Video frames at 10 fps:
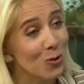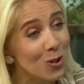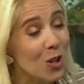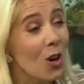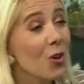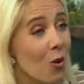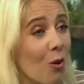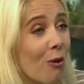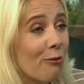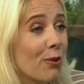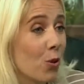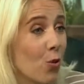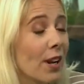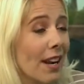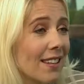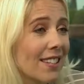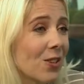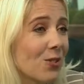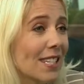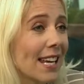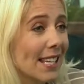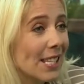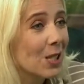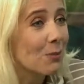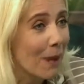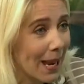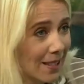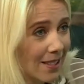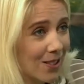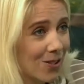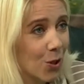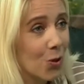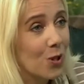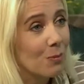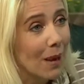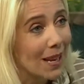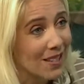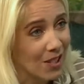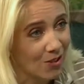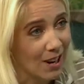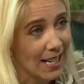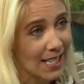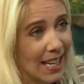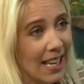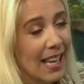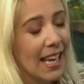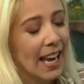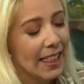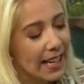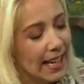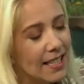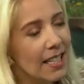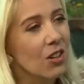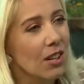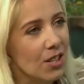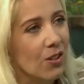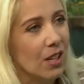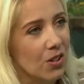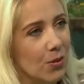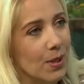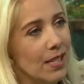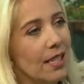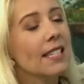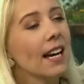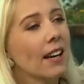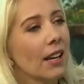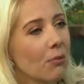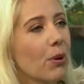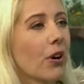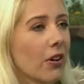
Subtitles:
So start off with organizing your study space, so your space is right. And the next thing you need to then do is sit down and